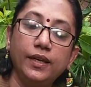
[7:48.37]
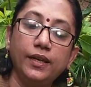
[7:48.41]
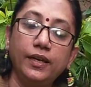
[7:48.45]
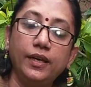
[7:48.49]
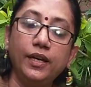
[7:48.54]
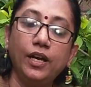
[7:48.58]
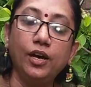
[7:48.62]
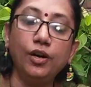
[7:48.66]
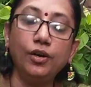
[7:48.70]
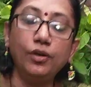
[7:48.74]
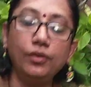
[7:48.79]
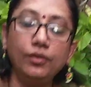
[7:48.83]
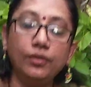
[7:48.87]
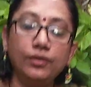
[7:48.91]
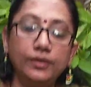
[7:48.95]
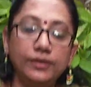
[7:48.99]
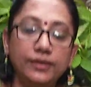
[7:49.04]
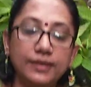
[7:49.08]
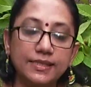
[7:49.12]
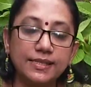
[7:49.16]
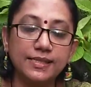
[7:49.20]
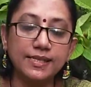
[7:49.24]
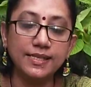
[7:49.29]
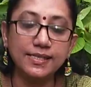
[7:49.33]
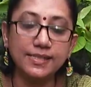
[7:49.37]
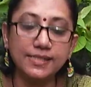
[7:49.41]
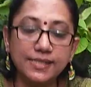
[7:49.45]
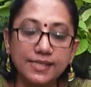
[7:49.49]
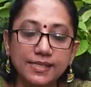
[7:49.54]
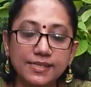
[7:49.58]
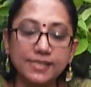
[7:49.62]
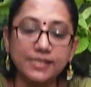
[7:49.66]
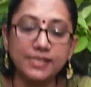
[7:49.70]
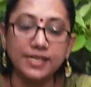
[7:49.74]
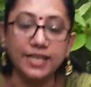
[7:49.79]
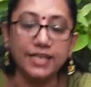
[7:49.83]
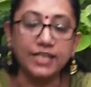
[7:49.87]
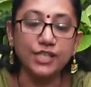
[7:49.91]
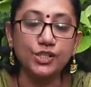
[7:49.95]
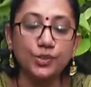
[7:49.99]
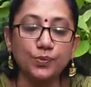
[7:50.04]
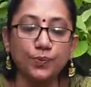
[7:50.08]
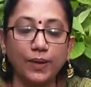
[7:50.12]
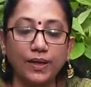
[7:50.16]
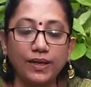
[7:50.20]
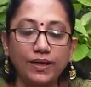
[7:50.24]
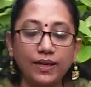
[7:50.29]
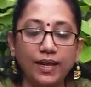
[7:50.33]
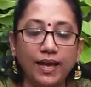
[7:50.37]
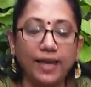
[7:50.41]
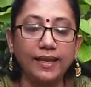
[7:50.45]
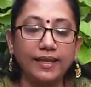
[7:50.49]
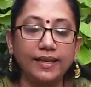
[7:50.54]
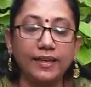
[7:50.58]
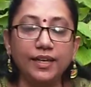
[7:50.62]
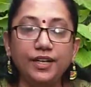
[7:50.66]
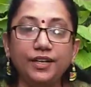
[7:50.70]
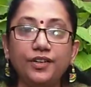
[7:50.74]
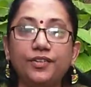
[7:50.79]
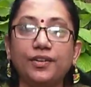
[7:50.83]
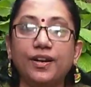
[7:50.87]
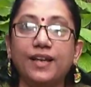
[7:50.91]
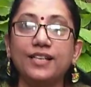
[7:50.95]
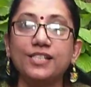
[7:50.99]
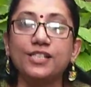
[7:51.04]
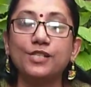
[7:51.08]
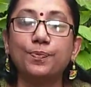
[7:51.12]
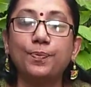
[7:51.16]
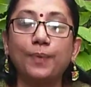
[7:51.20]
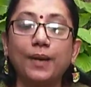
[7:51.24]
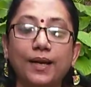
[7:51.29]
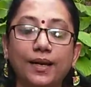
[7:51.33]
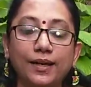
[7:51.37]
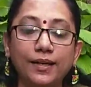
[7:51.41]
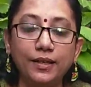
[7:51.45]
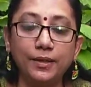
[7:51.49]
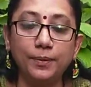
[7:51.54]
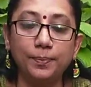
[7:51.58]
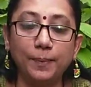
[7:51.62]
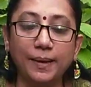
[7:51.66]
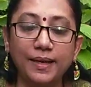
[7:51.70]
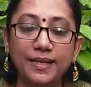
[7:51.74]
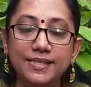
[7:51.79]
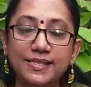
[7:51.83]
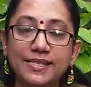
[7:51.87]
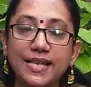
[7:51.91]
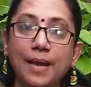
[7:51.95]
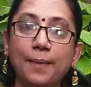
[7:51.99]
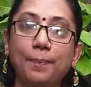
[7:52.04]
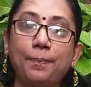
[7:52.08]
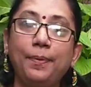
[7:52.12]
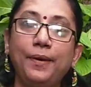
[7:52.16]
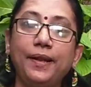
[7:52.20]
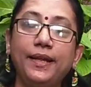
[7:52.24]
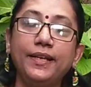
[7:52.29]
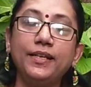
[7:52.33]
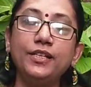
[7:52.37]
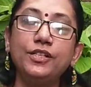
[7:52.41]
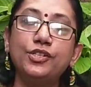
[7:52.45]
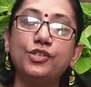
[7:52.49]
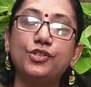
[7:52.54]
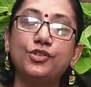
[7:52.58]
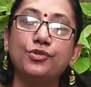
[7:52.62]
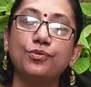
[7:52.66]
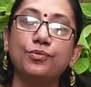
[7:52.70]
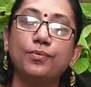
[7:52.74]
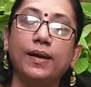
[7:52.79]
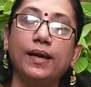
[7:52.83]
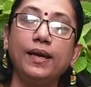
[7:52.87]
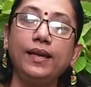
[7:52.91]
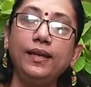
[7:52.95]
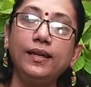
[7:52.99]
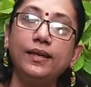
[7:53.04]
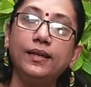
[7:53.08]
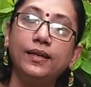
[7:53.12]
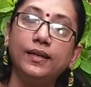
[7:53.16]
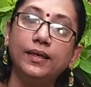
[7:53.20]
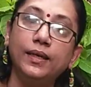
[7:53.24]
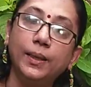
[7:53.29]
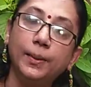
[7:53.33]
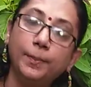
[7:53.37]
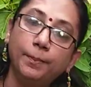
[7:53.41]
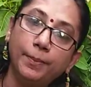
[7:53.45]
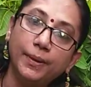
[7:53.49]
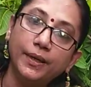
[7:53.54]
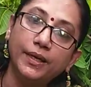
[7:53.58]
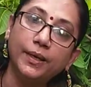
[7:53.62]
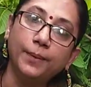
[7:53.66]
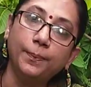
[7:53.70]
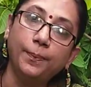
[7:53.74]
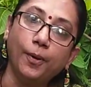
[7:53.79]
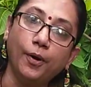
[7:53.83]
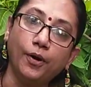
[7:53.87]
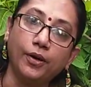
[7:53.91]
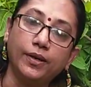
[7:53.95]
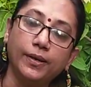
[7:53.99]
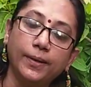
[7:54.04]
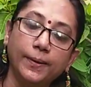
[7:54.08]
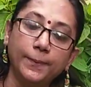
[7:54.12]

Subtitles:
Now this is the stage when I can transplant my sapling to my bigger pot.